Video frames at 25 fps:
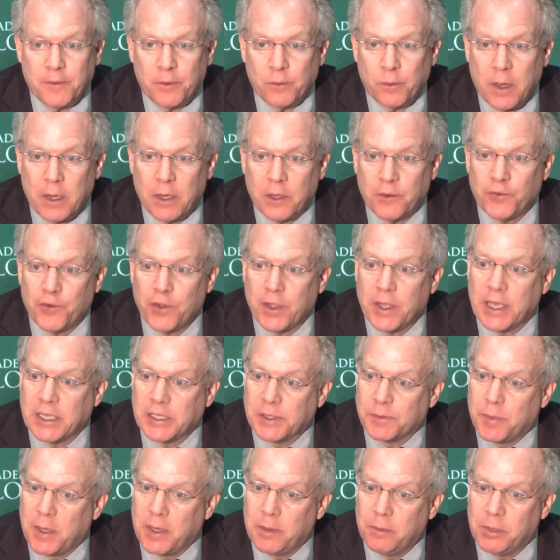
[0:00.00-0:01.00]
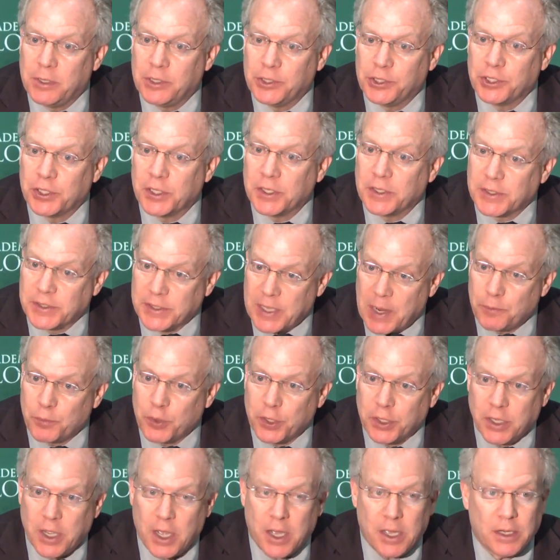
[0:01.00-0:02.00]
of Neurology has published
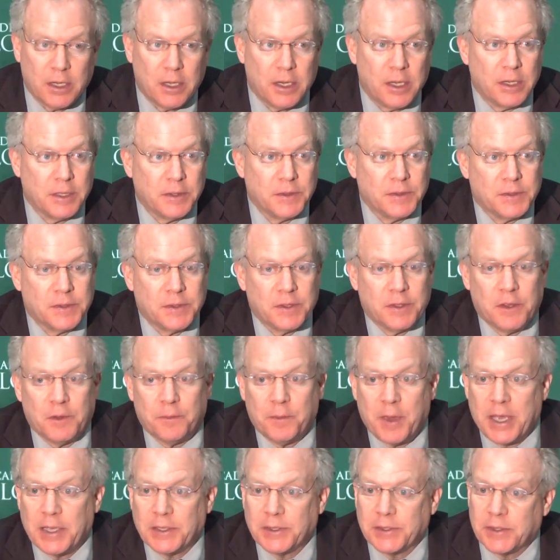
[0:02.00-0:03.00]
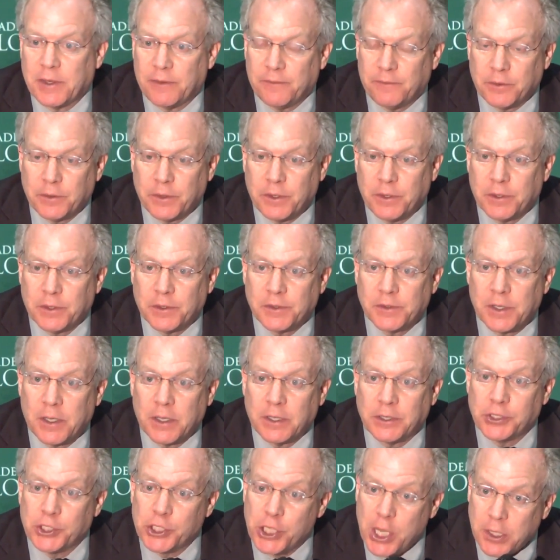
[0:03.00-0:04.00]
separate guidelines in the past several years
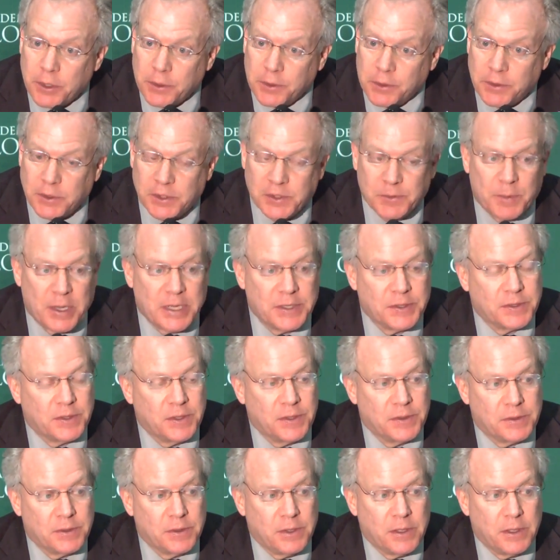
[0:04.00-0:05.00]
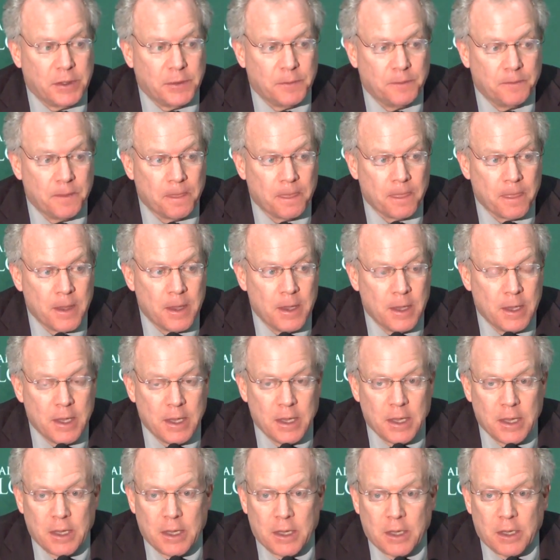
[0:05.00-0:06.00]
on childhood spasticity.
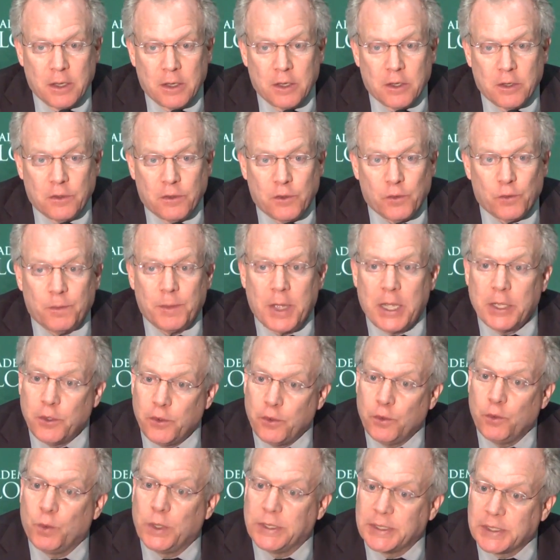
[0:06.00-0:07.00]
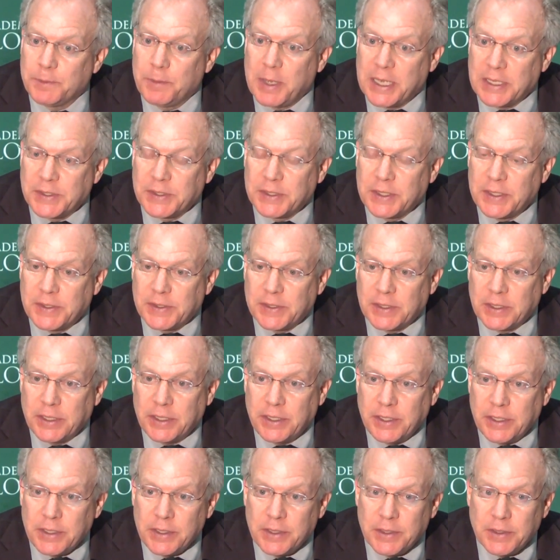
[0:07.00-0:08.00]
To remind you what
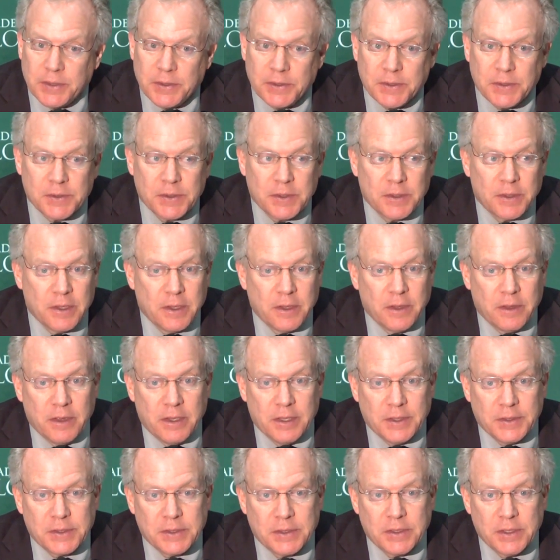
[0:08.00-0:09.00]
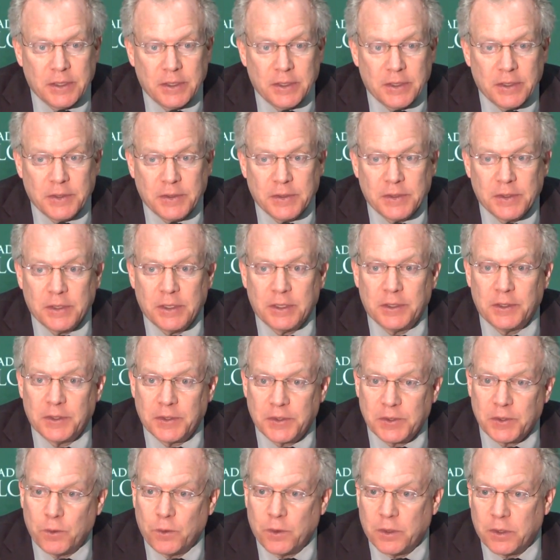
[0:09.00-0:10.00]
spasticity is, this is a
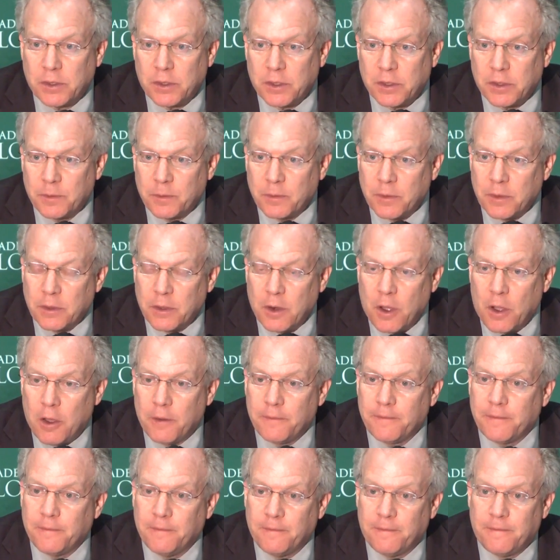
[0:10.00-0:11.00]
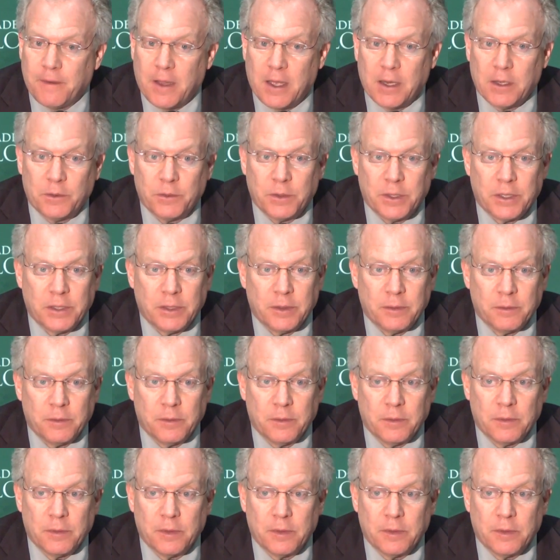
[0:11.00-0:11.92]
disorder often following